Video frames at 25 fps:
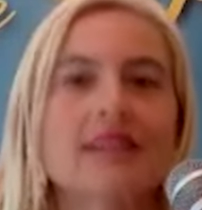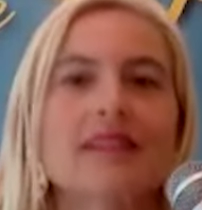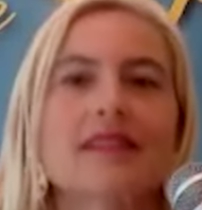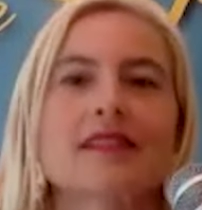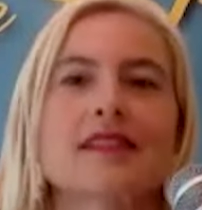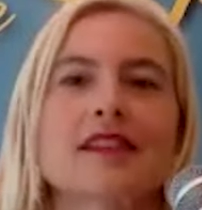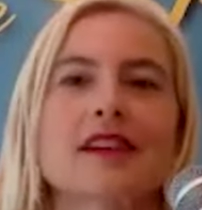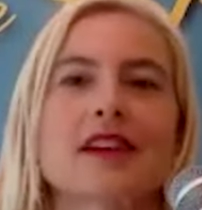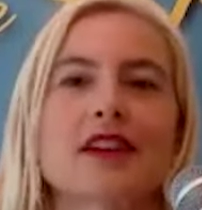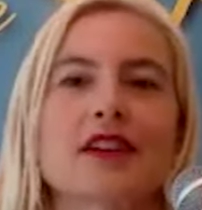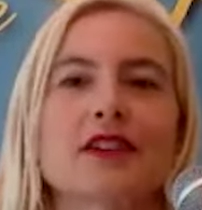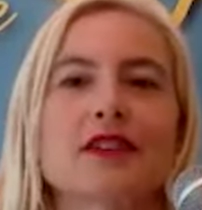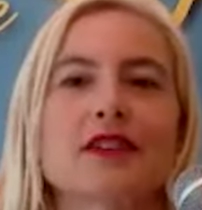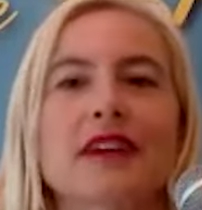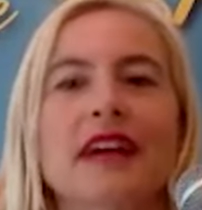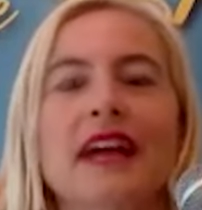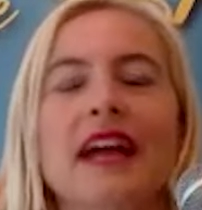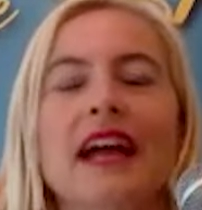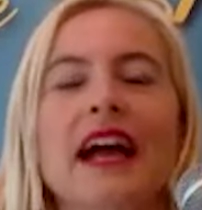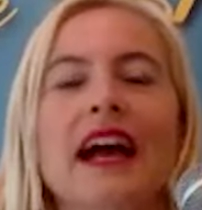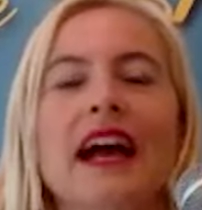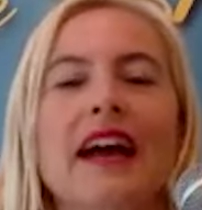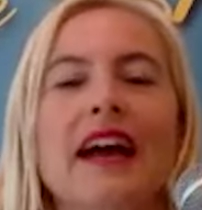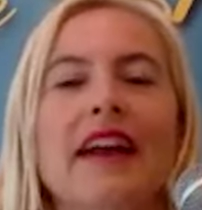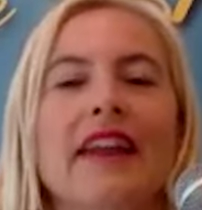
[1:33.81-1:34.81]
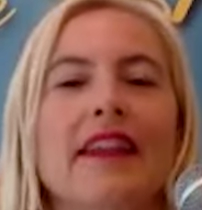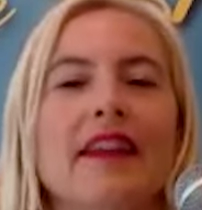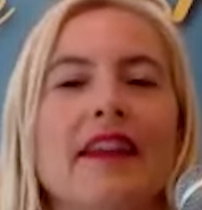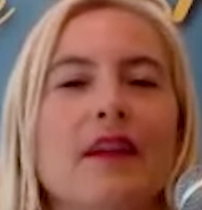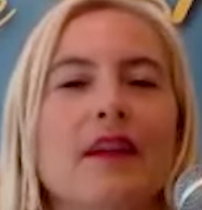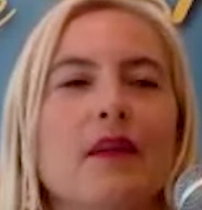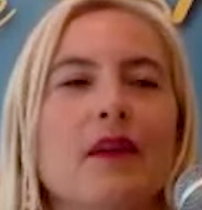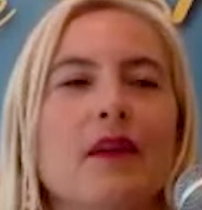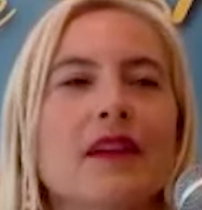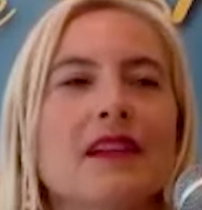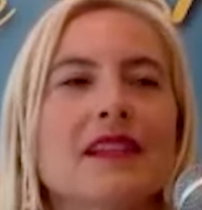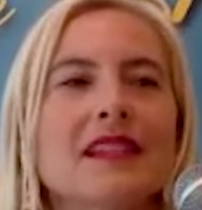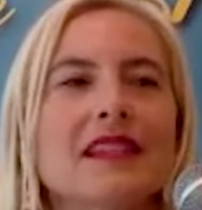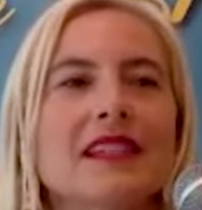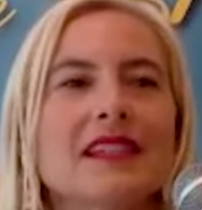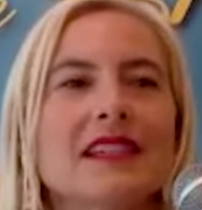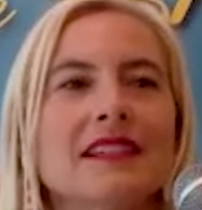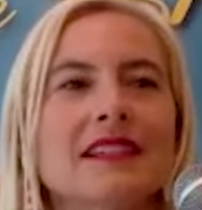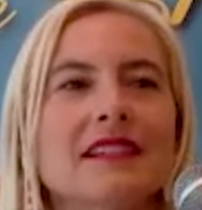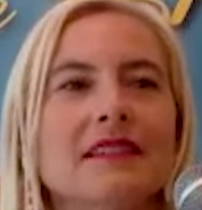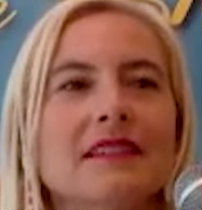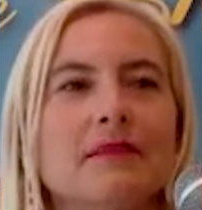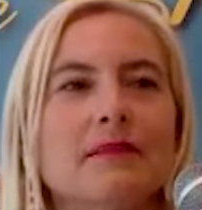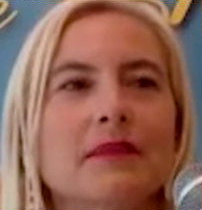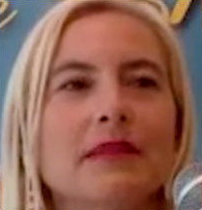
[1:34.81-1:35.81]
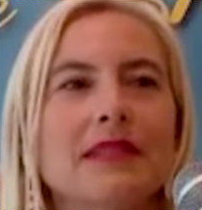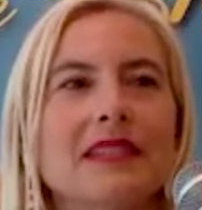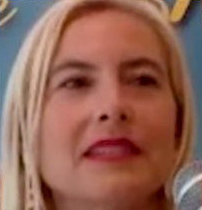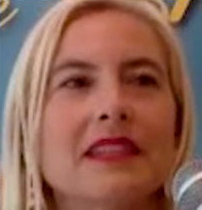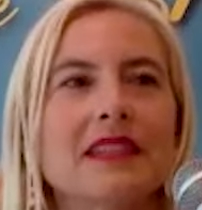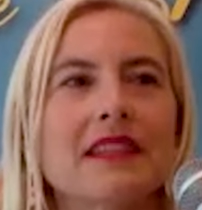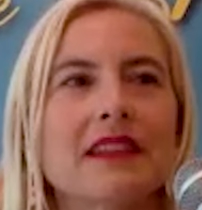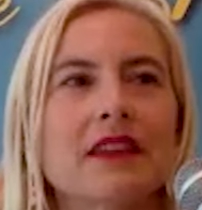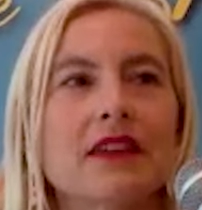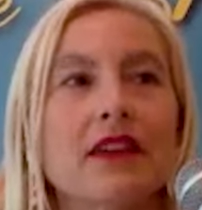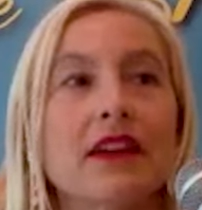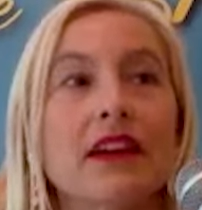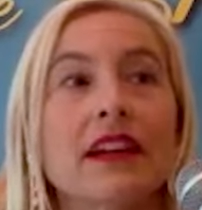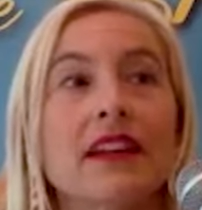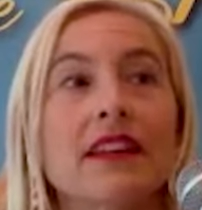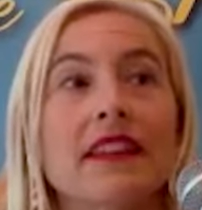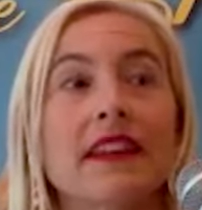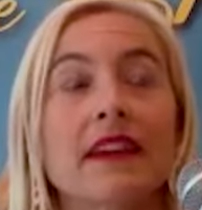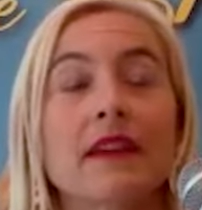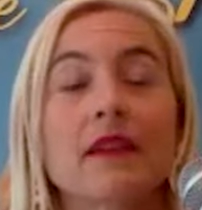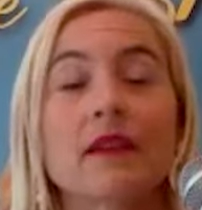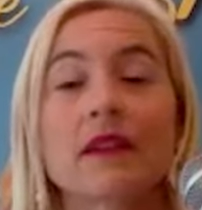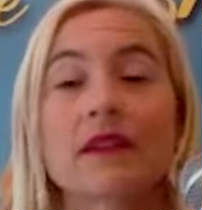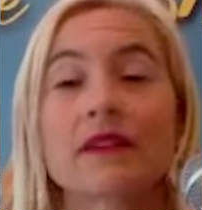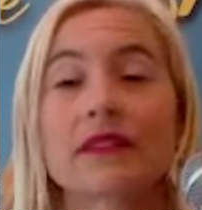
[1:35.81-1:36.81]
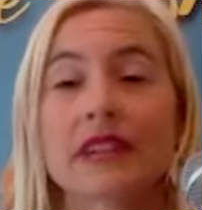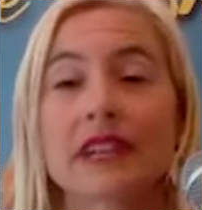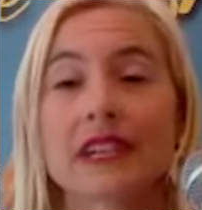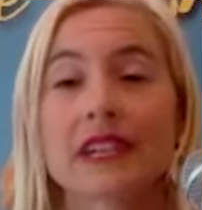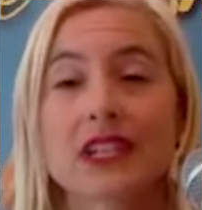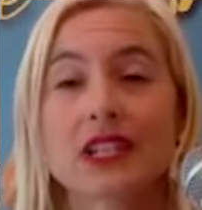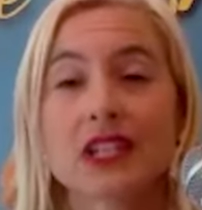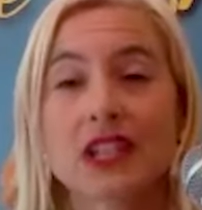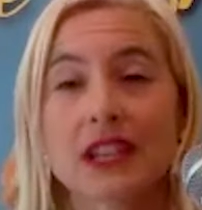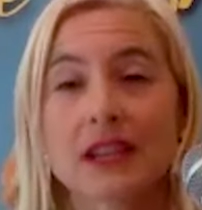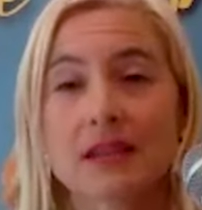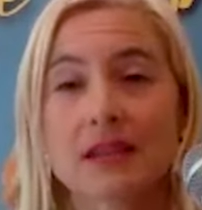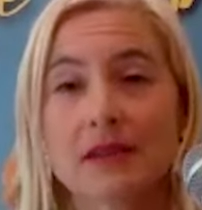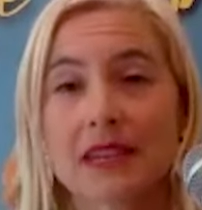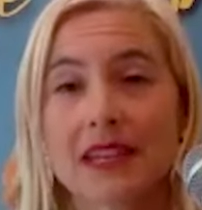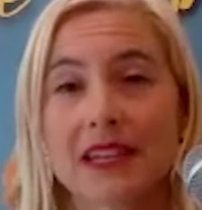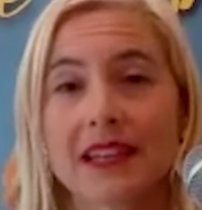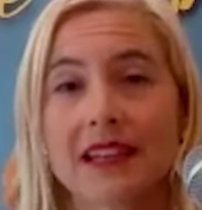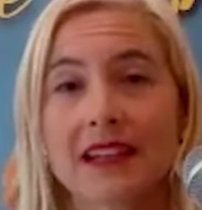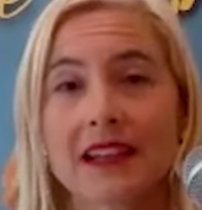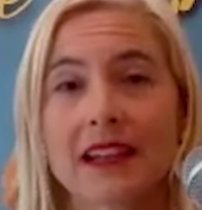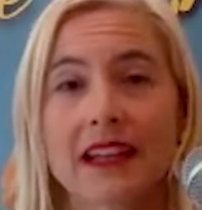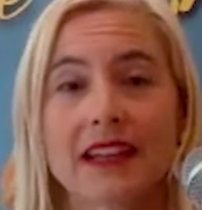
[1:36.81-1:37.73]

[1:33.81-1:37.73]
So, there wasn't, but to their credit, they weren't very shaming.